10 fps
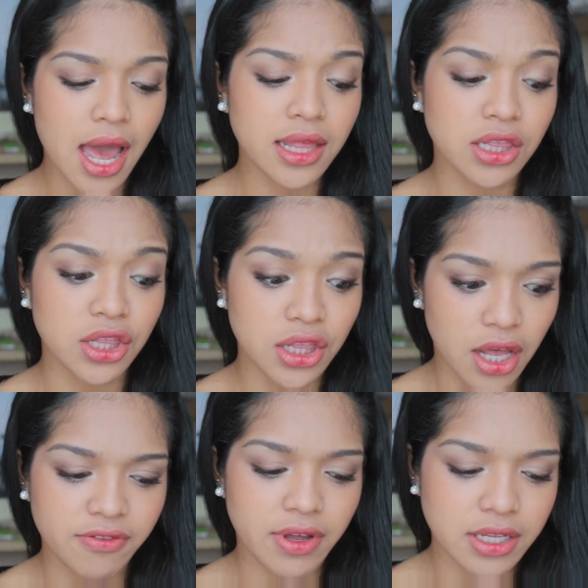I
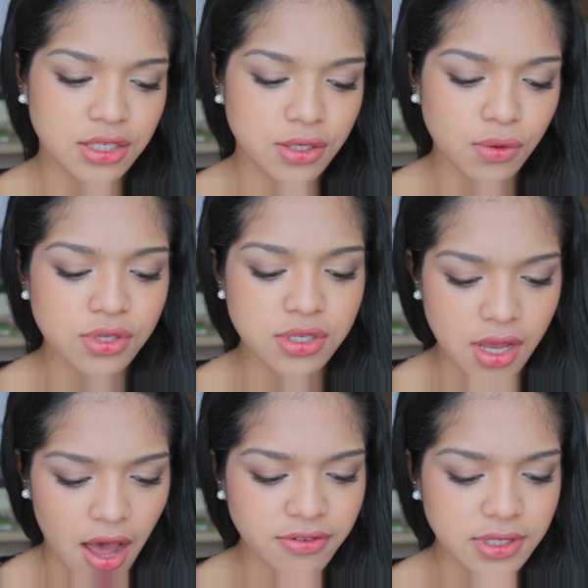love it. It's so
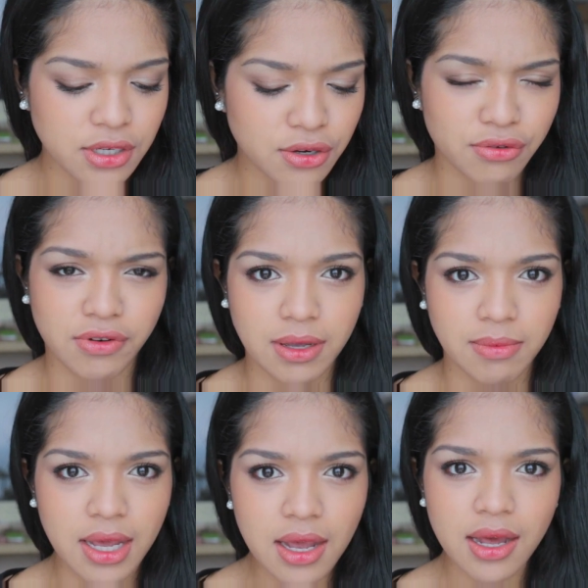soft and
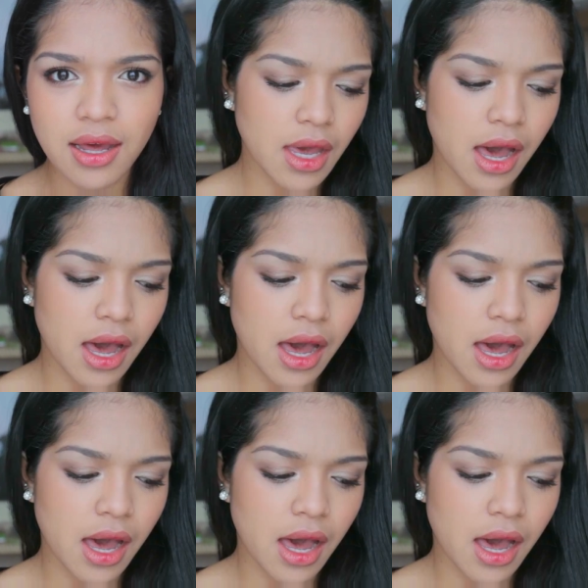creamy.